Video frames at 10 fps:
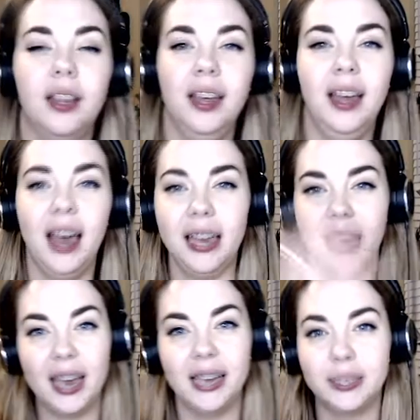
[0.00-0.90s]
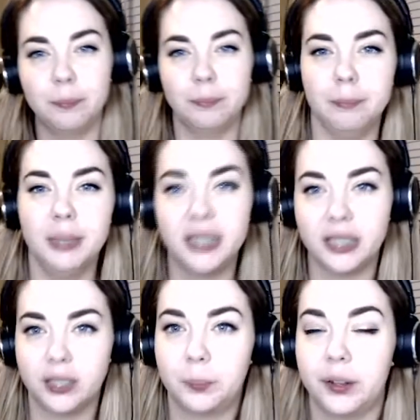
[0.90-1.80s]
Hi guys, Mrs.
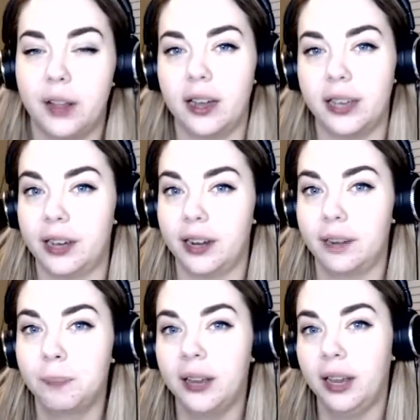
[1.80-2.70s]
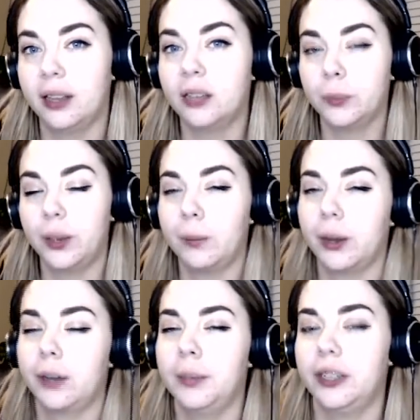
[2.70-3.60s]
Spurlock here, and this week we're going to
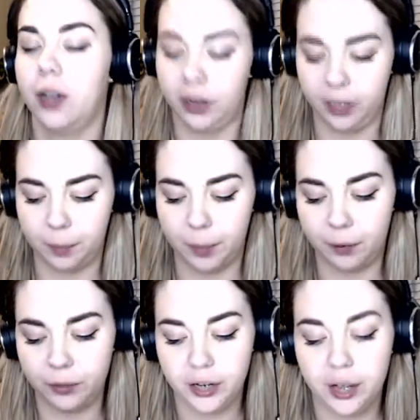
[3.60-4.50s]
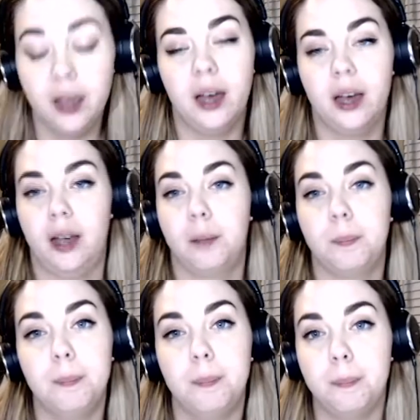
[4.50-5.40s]
be talking about
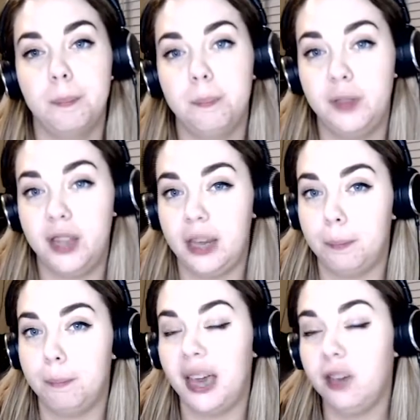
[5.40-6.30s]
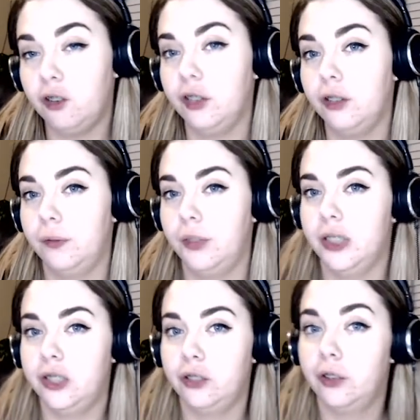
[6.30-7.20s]
the
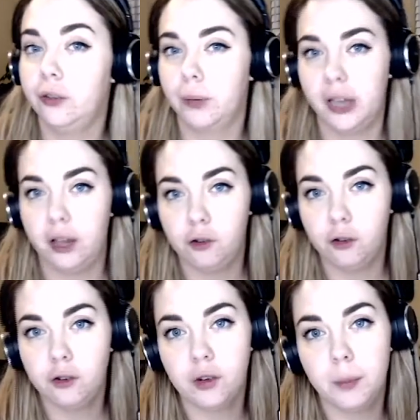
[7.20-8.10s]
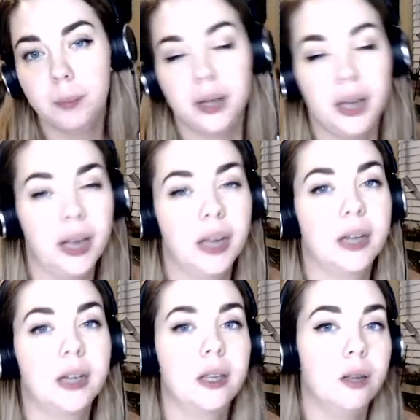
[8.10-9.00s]
patient-physician relationship and
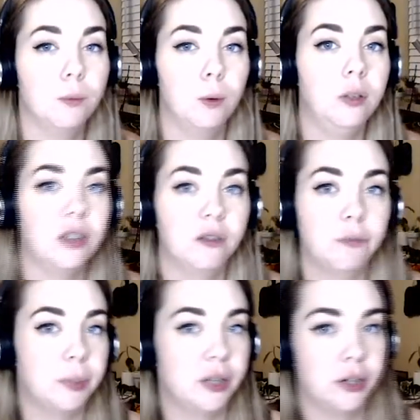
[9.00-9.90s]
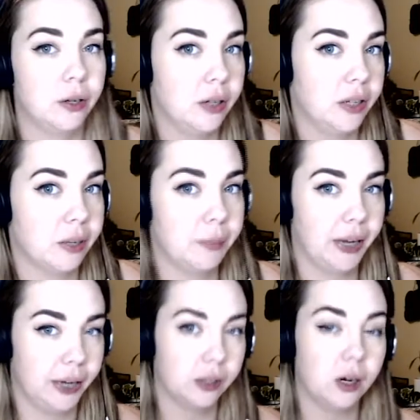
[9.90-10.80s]
the roles of paternalism
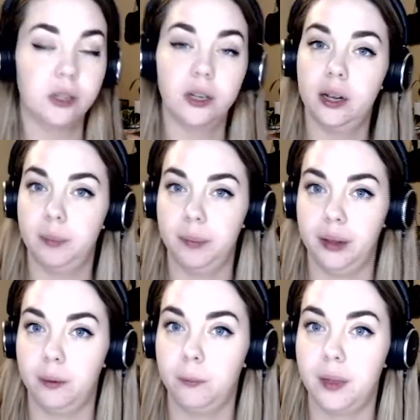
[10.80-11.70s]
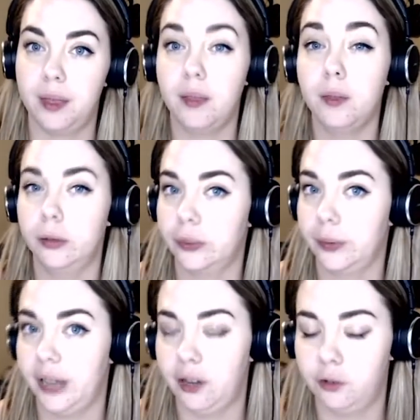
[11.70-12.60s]
and autonomy within those
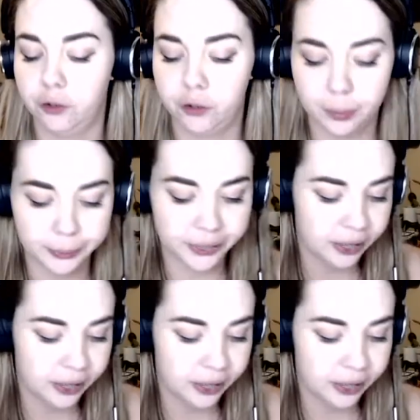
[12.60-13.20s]
relationships.